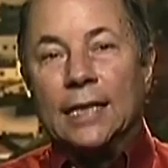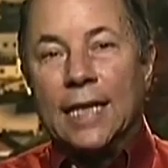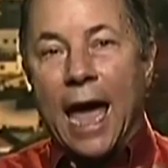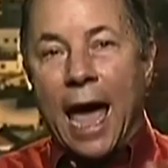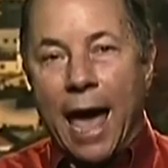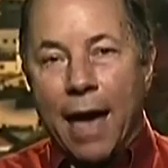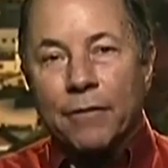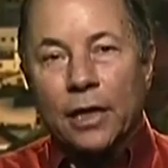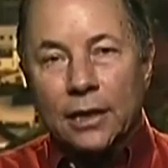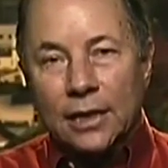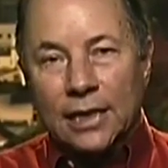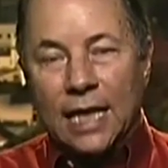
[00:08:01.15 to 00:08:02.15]
to have
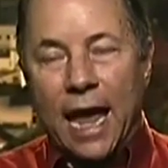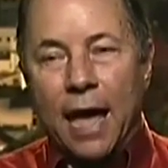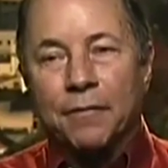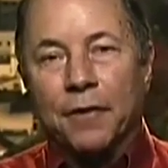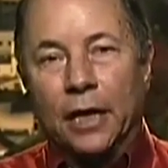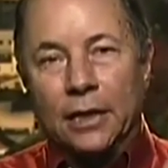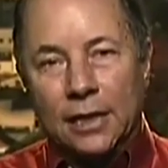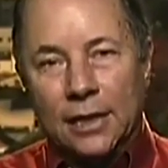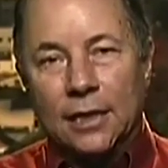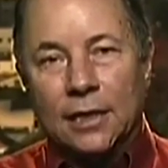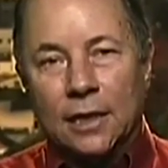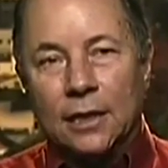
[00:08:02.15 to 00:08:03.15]
a staff, a
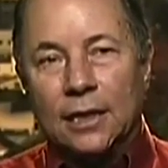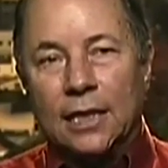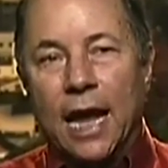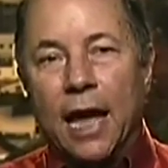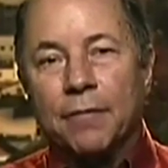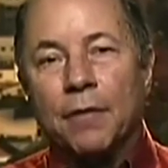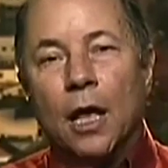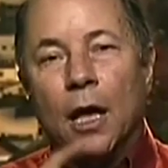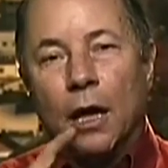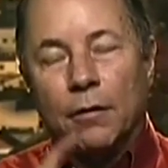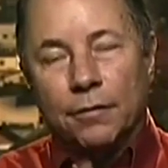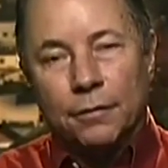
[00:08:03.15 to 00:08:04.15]
consistent staff
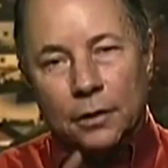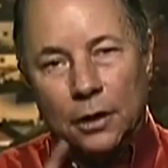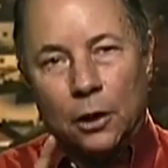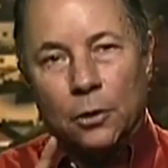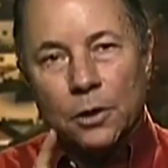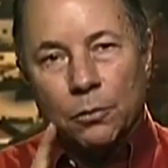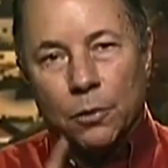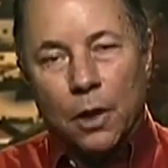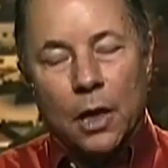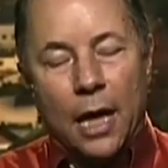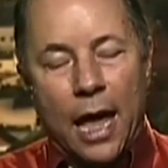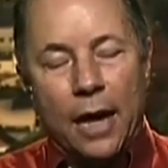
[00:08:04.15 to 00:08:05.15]
of, you know,
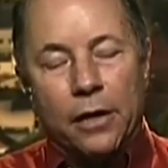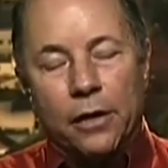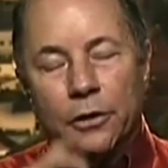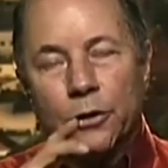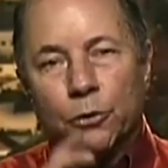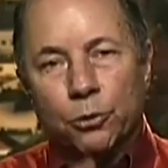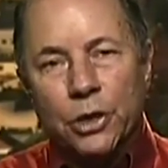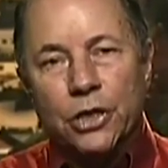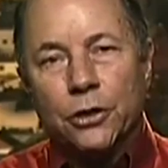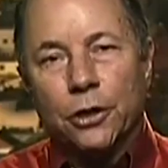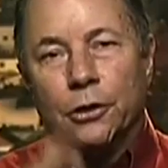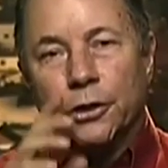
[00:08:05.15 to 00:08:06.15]
editors,
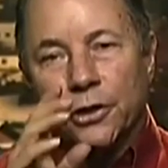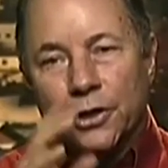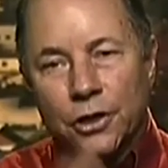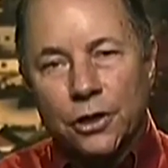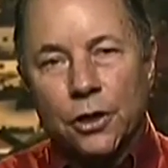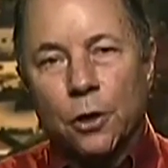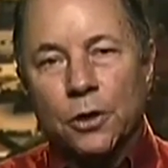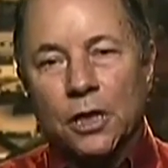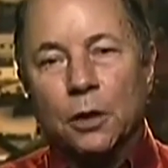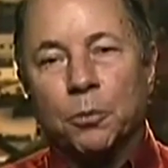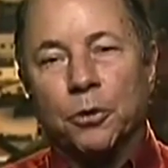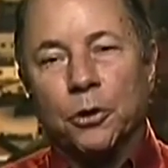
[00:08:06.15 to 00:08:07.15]
researchers,
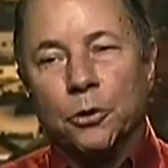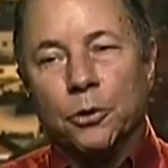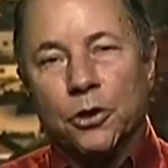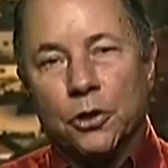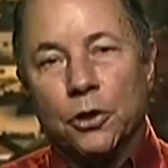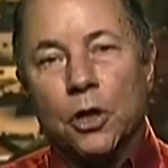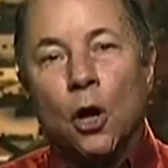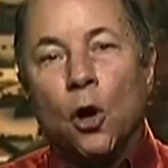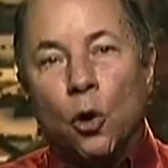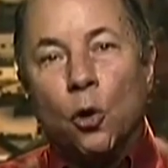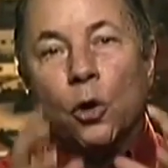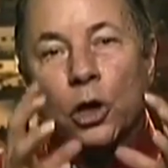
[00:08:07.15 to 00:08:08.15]
associate producers
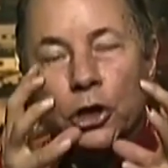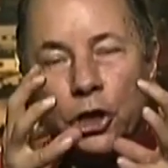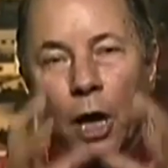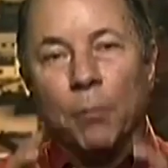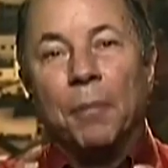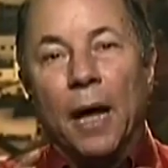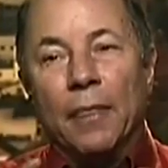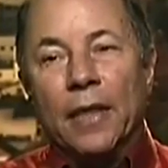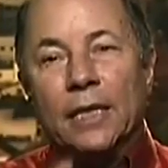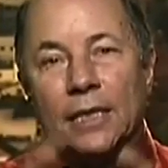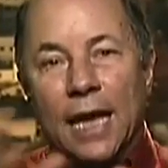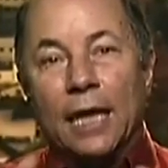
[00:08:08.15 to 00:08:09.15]
who could jump on
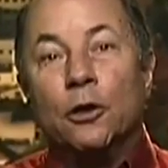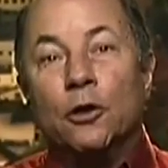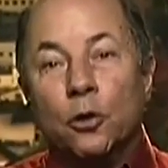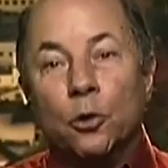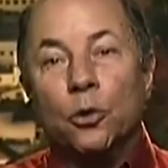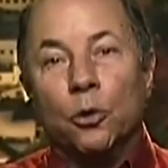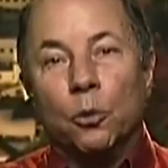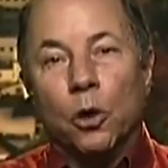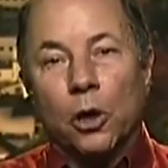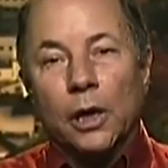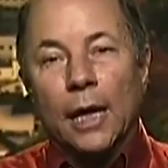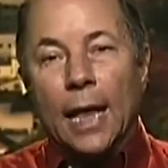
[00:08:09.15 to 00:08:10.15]
this and do the
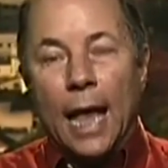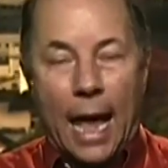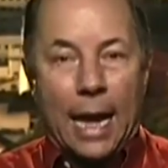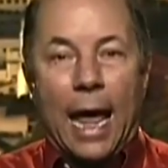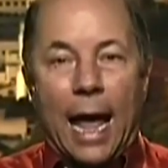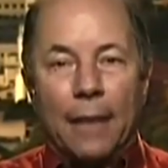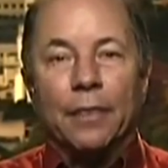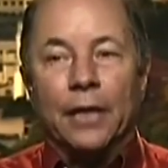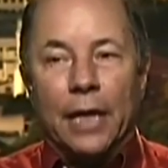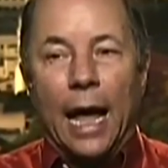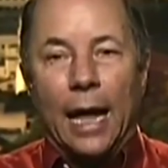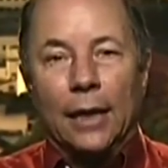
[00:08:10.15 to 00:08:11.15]
work and had the
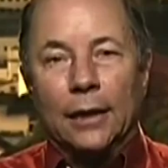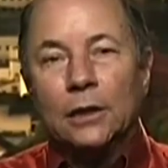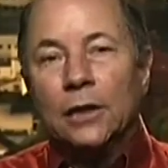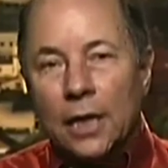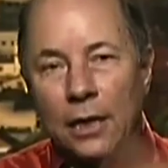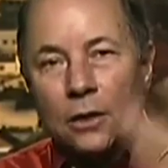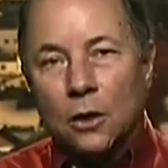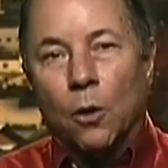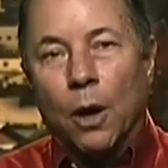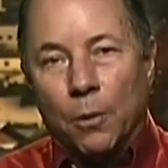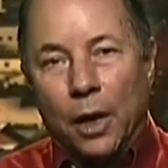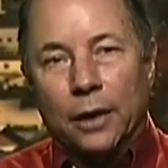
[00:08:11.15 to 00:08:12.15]
knowledge. So
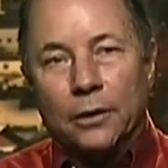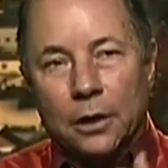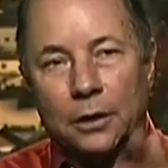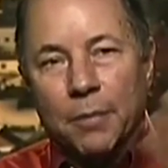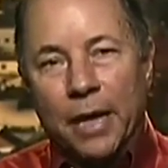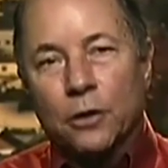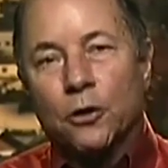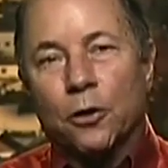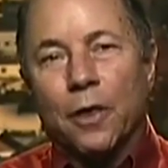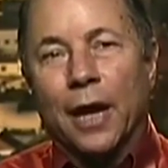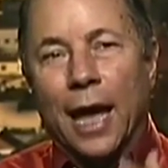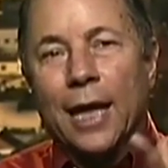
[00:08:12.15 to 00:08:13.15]
I want to just make
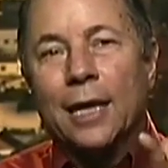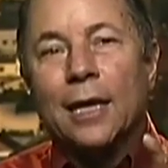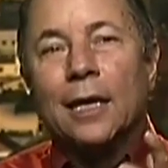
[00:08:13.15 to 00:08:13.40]
sure that I